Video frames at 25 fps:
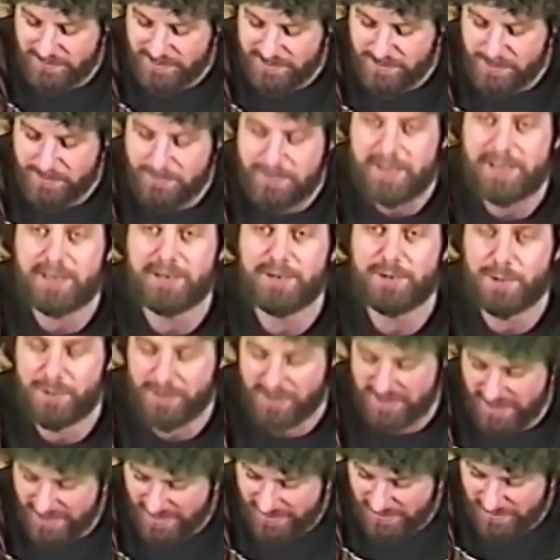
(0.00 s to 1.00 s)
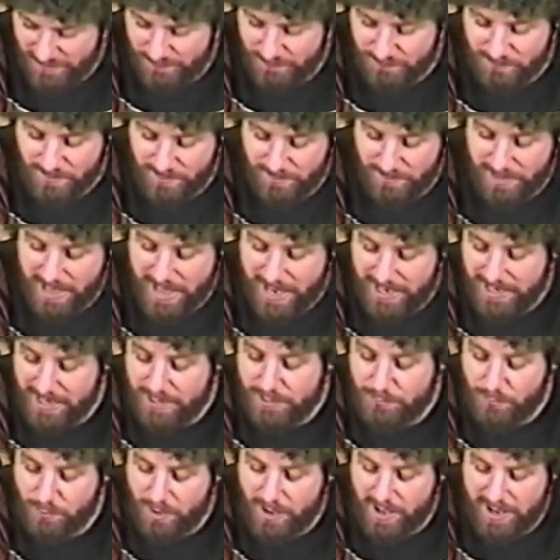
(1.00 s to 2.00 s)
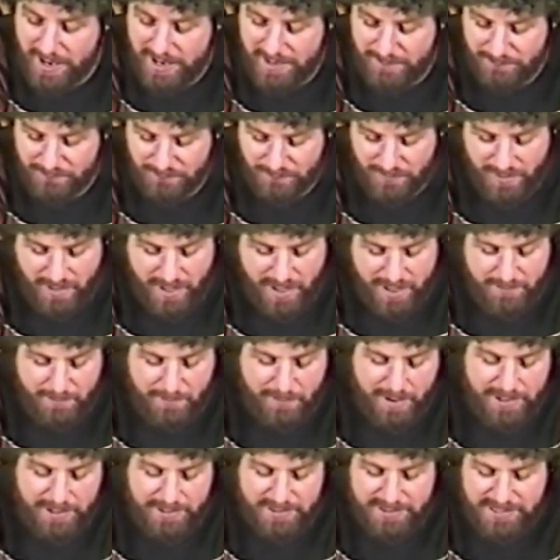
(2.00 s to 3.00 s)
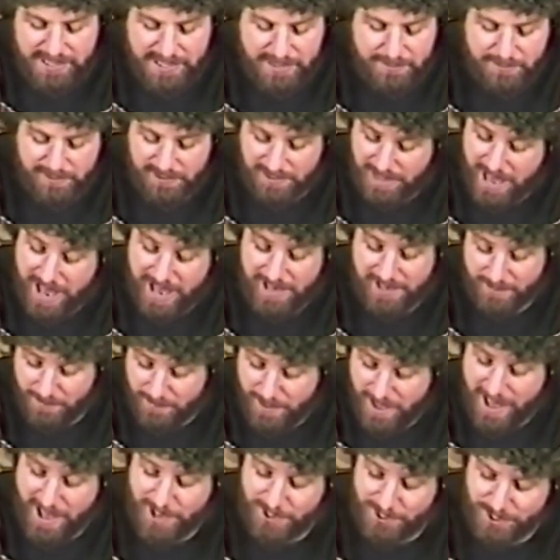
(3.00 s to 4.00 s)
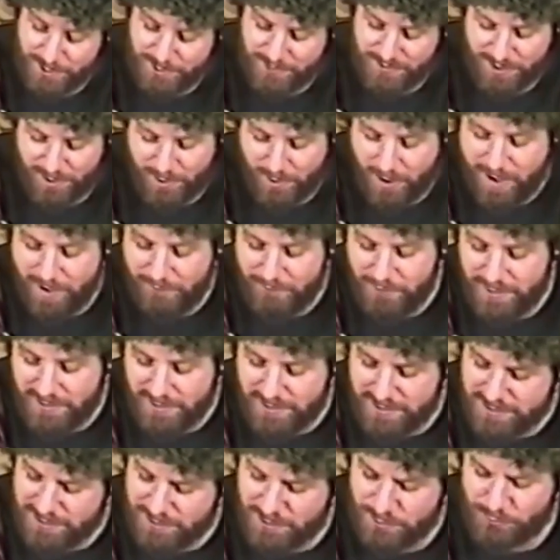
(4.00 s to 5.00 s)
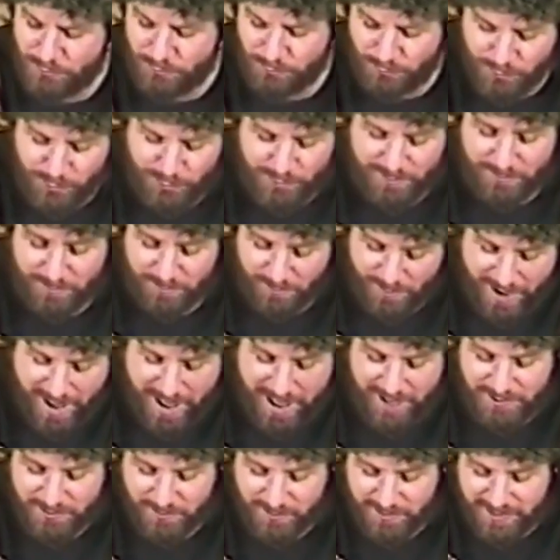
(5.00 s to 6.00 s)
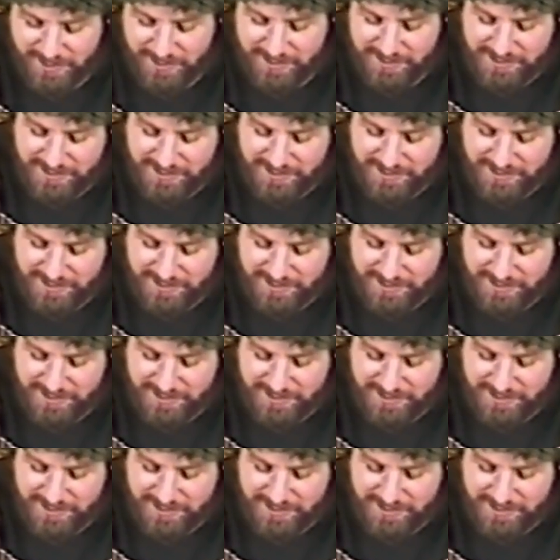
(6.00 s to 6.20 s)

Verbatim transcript: Somebody make a note of that there. Black and white, and might seem to lack compassion. They are often considered rude and brash, but